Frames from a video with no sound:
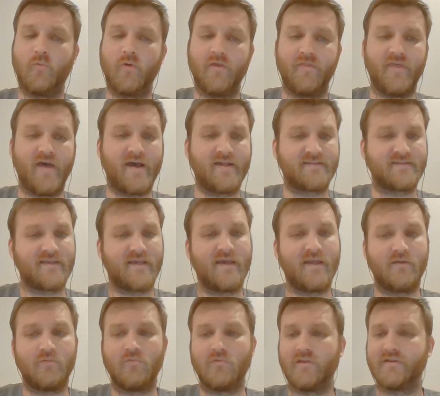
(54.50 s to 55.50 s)
that
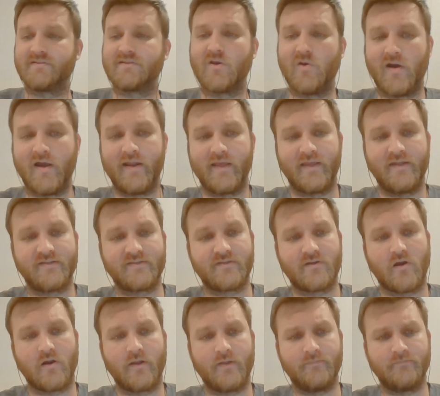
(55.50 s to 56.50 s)
said, let's go ahead and get
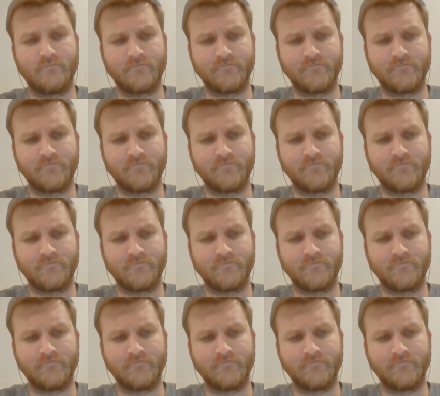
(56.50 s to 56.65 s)
started.